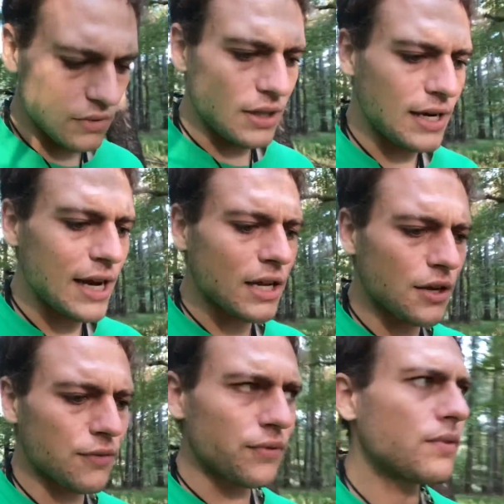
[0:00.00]

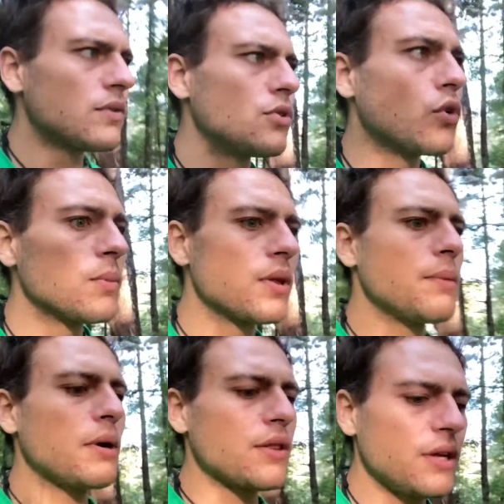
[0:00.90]
negative normally by the